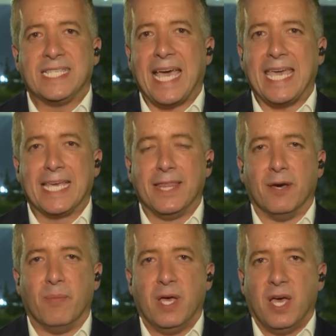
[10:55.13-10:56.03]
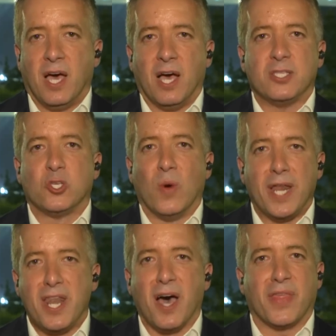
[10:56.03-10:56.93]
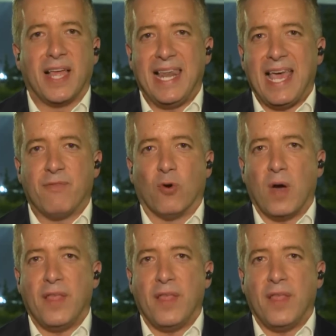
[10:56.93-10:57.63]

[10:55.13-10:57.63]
taken them uh, to another level.